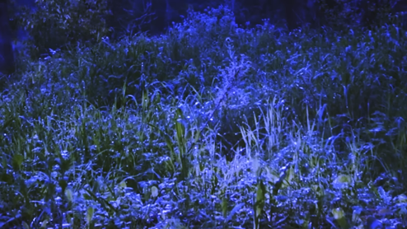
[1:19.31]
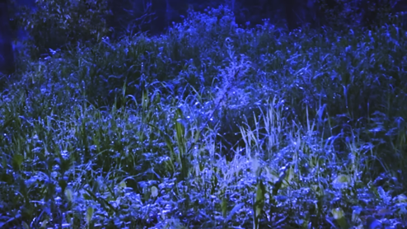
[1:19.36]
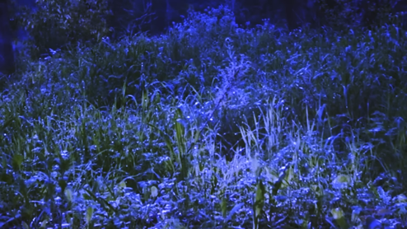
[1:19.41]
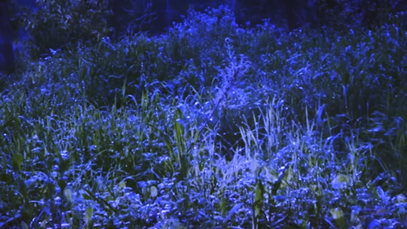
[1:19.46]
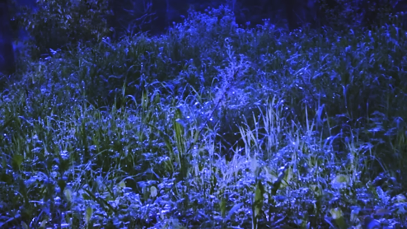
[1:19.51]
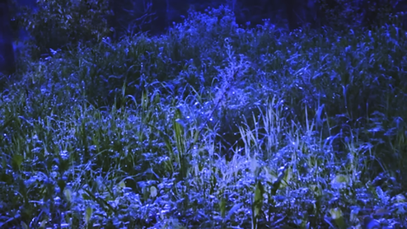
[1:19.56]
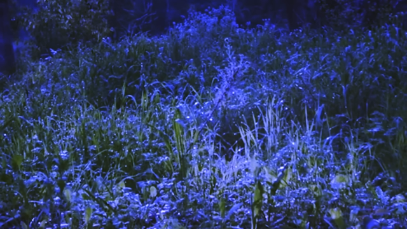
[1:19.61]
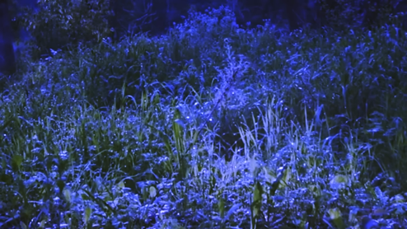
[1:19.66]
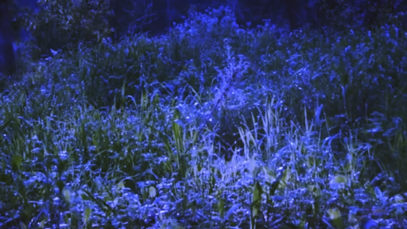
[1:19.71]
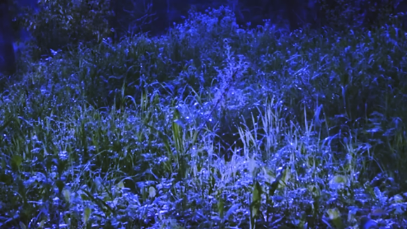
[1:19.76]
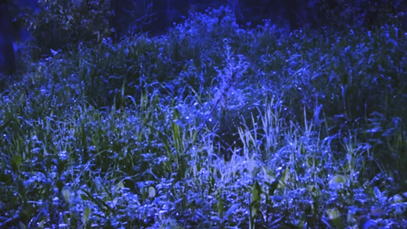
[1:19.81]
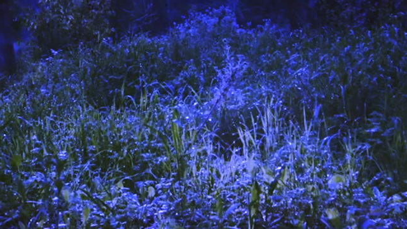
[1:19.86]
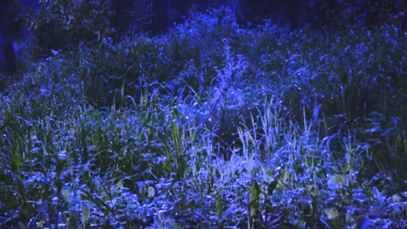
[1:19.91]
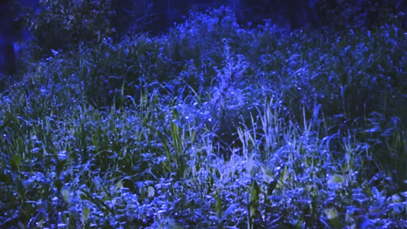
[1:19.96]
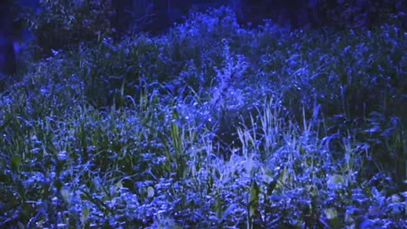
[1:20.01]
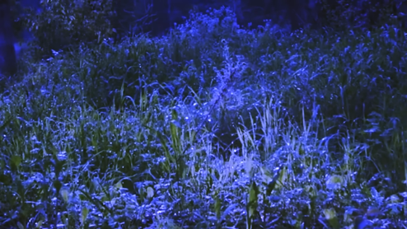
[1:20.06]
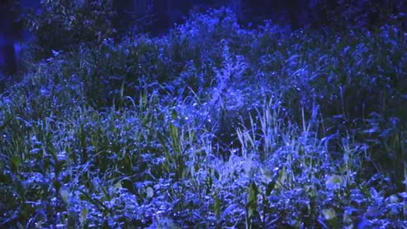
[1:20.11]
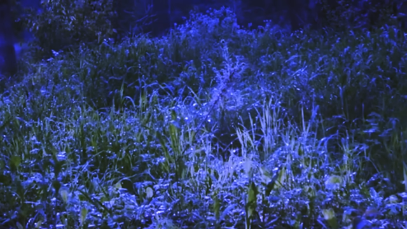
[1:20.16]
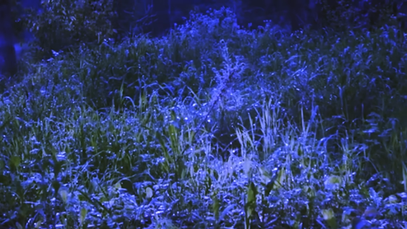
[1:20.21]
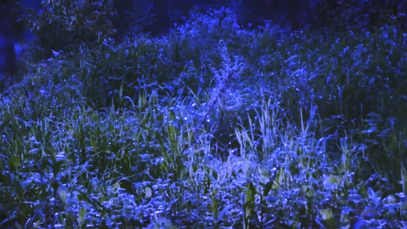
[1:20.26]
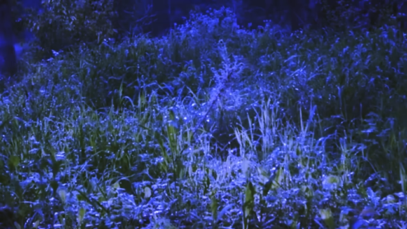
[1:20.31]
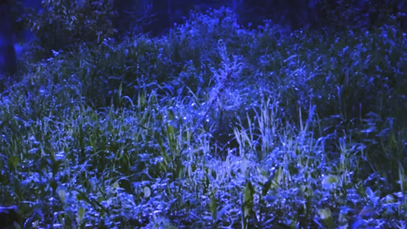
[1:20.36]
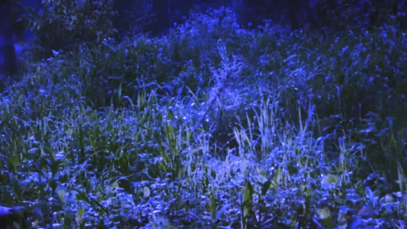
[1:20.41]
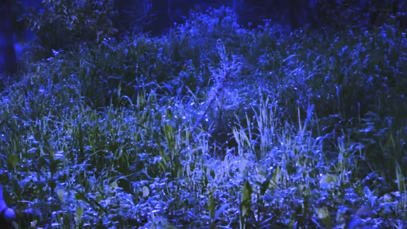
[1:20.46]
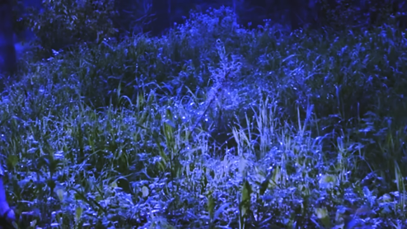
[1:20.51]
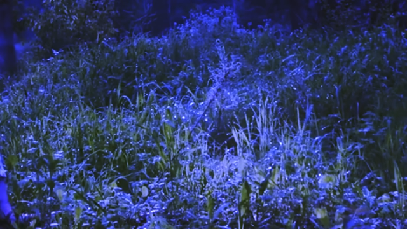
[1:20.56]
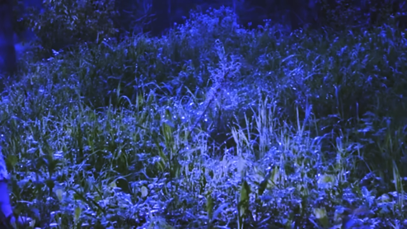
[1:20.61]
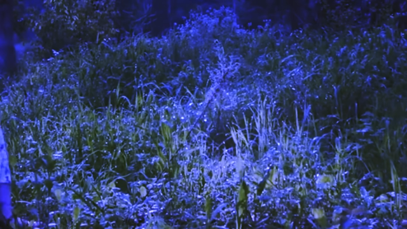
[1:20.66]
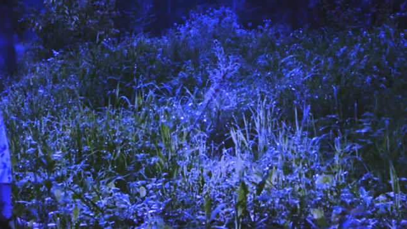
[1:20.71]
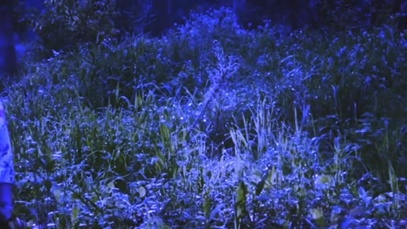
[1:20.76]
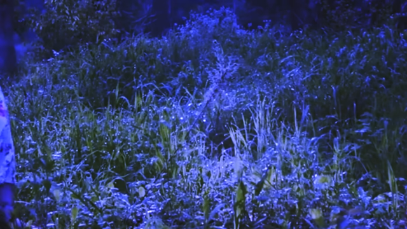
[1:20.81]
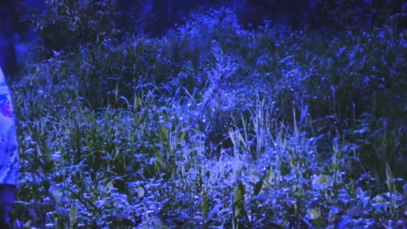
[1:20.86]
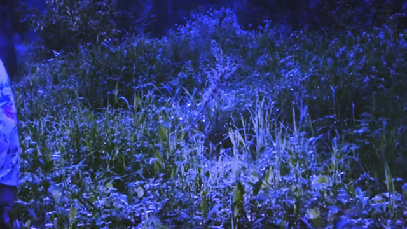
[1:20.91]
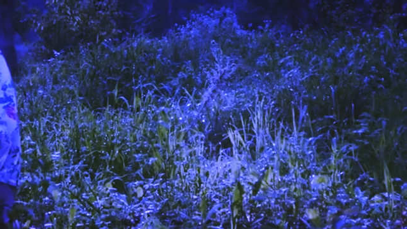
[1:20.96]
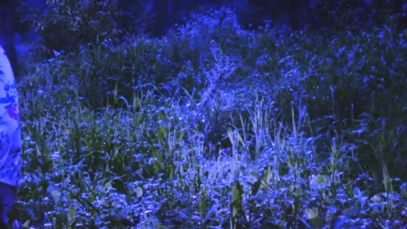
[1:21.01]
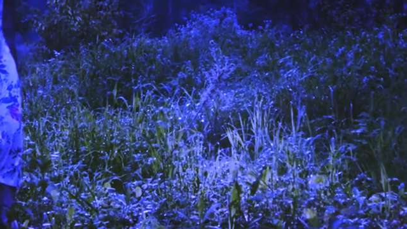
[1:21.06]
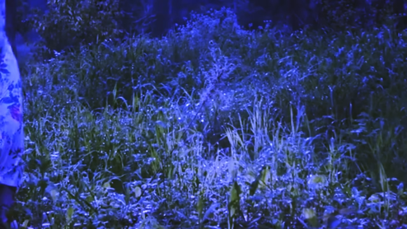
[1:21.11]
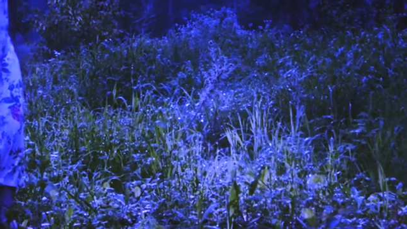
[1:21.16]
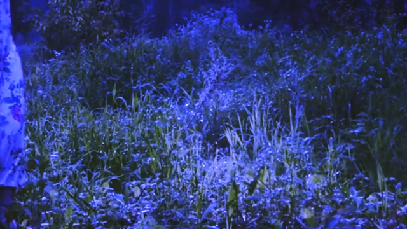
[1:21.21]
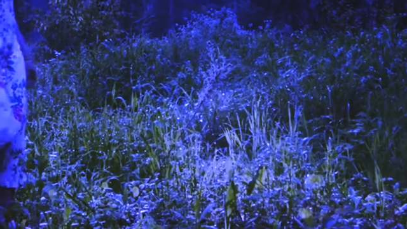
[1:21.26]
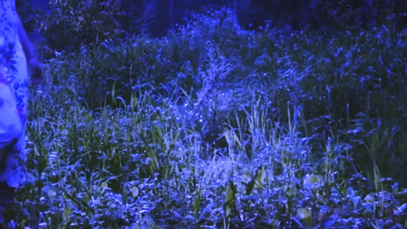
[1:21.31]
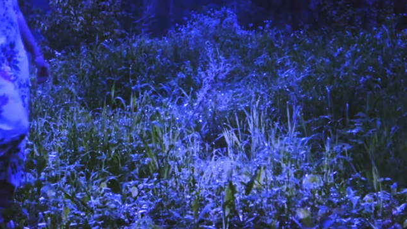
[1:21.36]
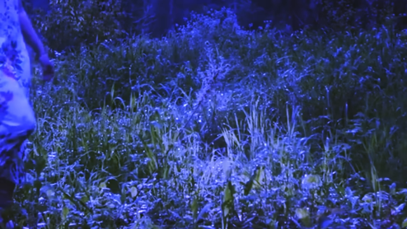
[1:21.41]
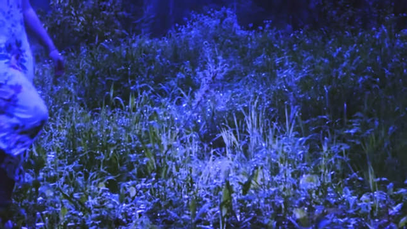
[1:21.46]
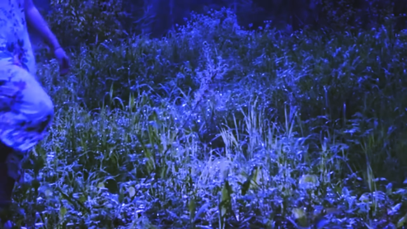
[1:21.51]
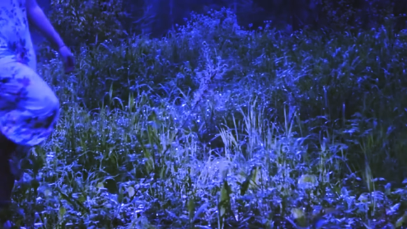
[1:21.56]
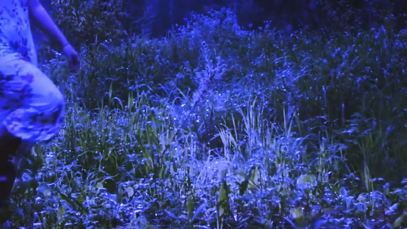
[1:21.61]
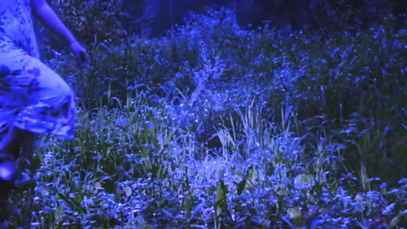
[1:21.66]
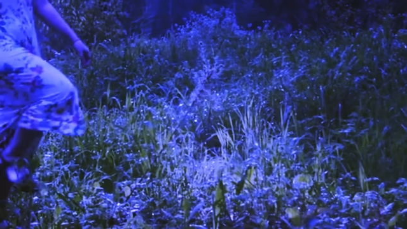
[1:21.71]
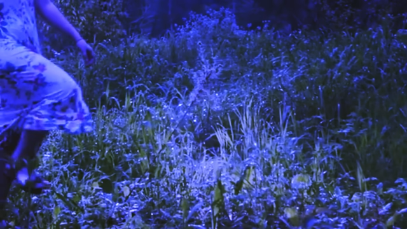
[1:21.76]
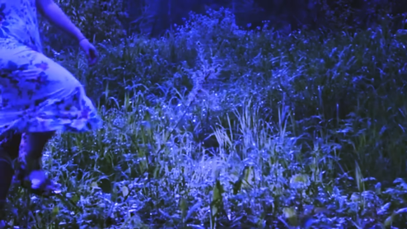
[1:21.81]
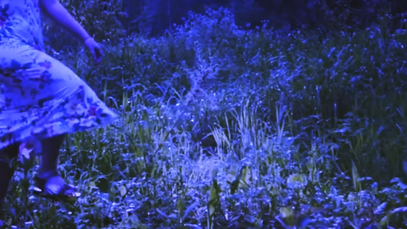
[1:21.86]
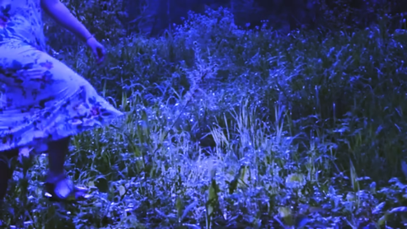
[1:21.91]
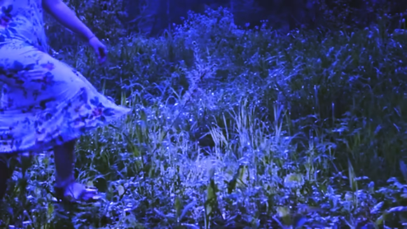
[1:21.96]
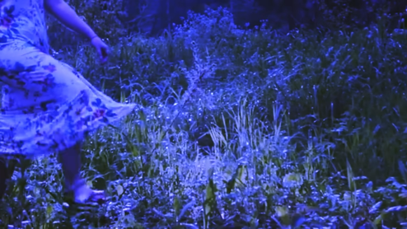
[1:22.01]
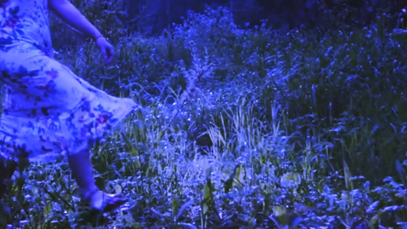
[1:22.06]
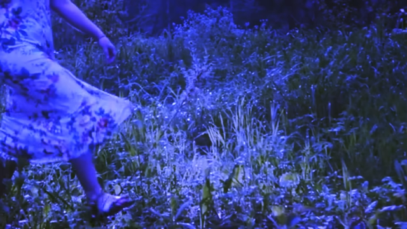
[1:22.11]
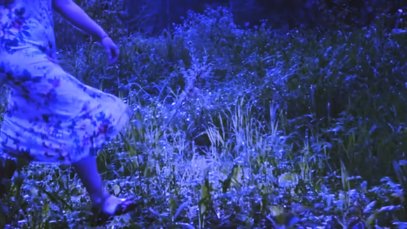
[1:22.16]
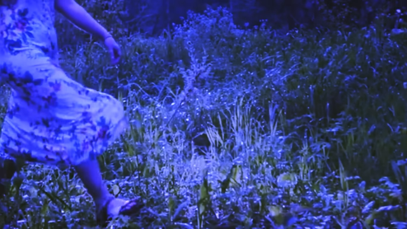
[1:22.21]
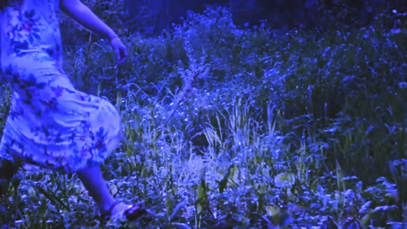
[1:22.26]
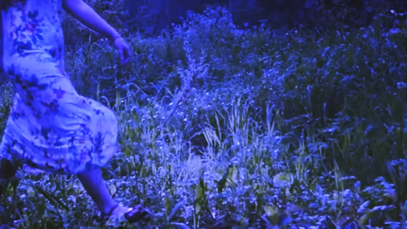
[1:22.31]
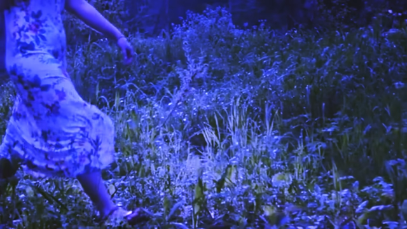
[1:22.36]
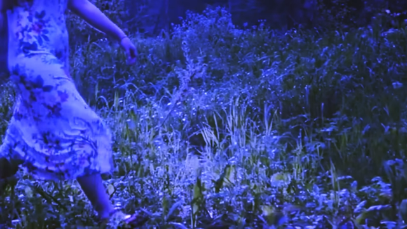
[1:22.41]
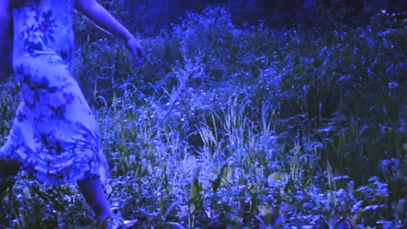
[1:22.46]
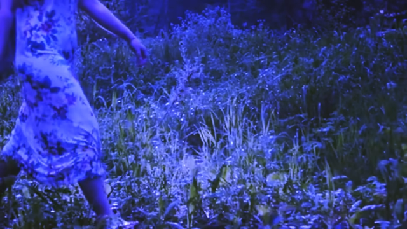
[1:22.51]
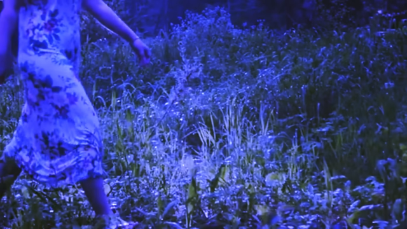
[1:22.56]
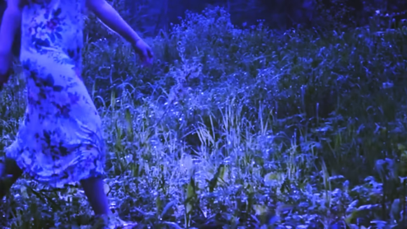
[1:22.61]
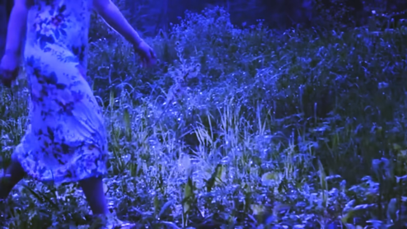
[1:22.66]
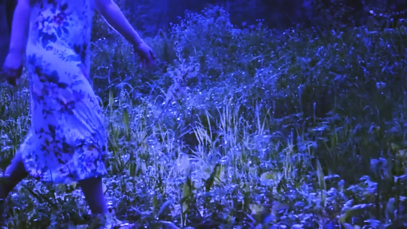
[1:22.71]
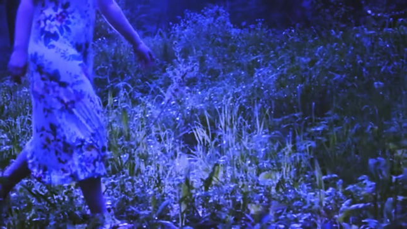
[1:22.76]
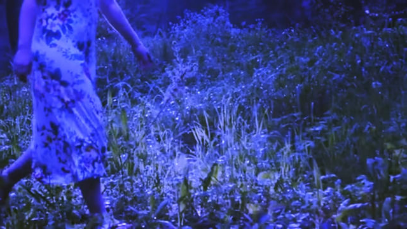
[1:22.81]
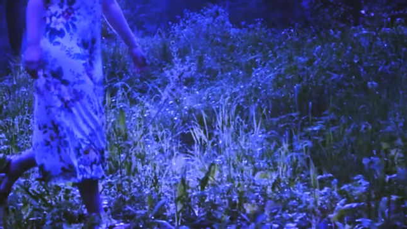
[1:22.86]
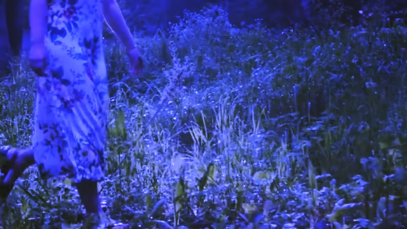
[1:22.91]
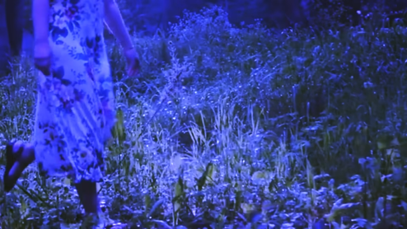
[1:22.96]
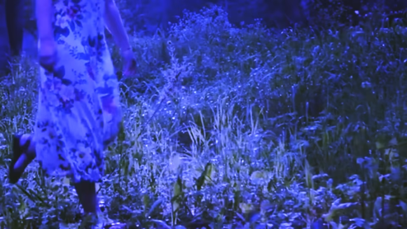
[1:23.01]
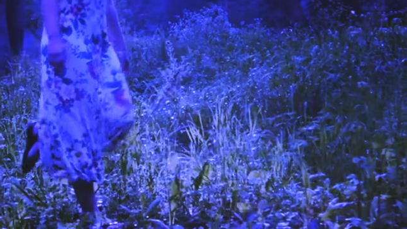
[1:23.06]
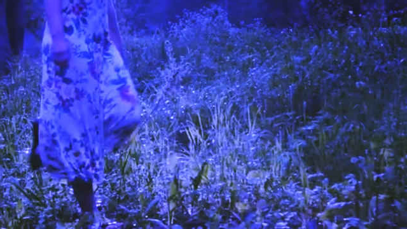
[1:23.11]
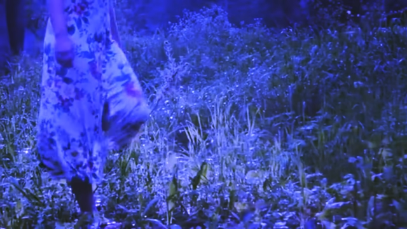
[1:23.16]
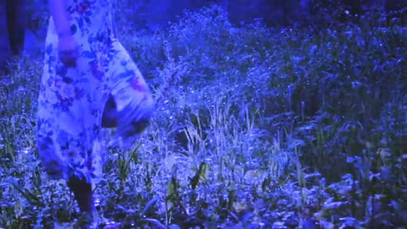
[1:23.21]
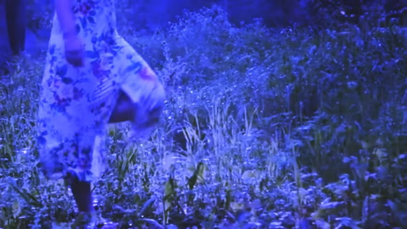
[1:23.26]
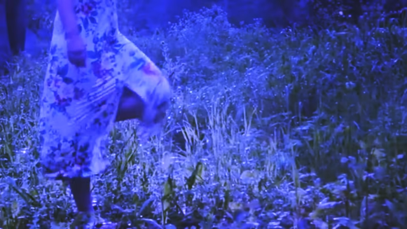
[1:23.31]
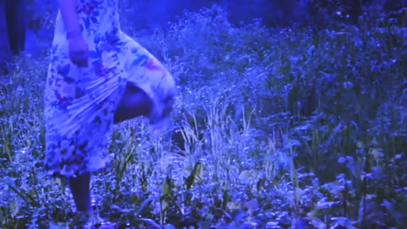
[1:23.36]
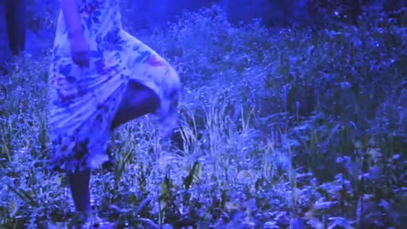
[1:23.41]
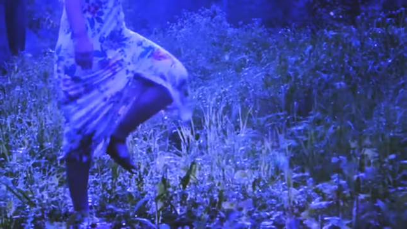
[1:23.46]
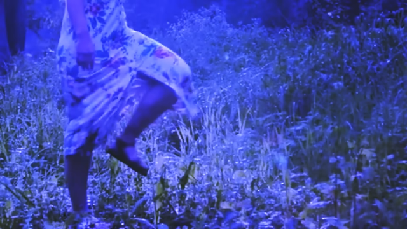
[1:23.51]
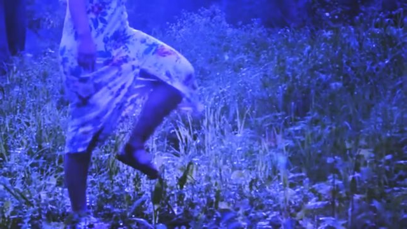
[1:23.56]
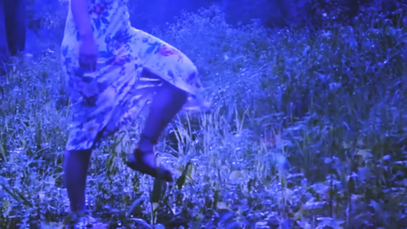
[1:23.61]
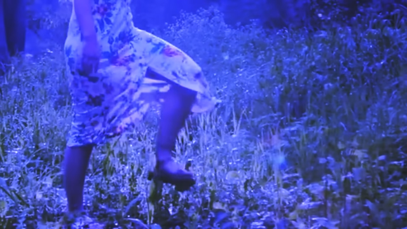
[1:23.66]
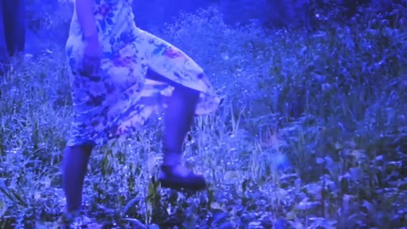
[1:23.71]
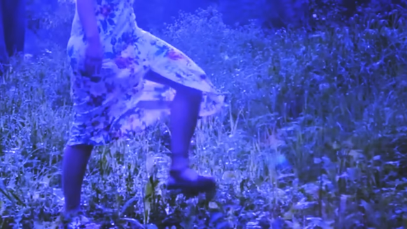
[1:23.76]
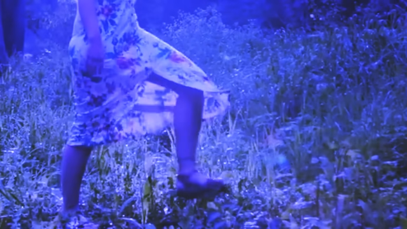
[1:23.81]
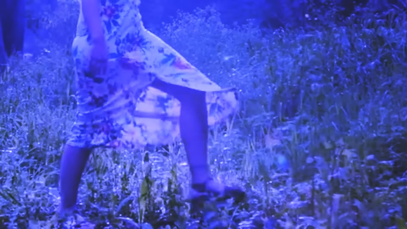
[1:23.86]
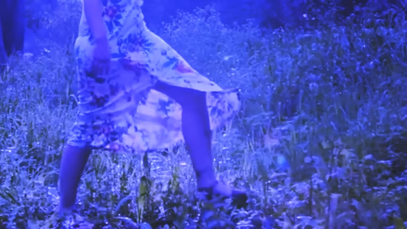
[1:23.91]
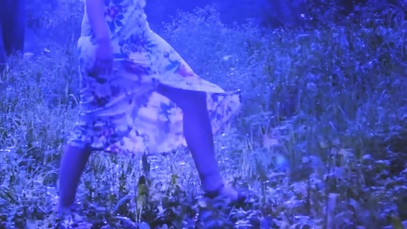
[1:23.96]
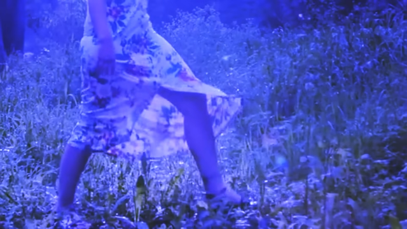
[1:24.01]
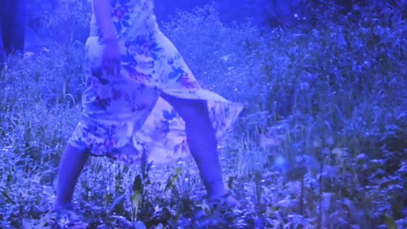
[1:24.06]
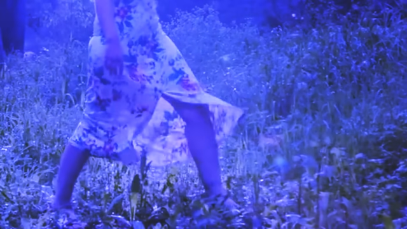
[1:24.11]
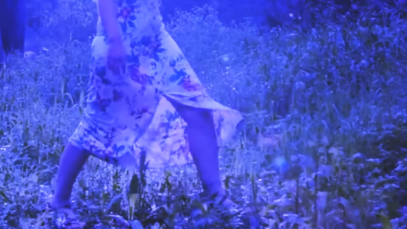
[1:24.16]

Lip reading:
[unreadable: no face in view]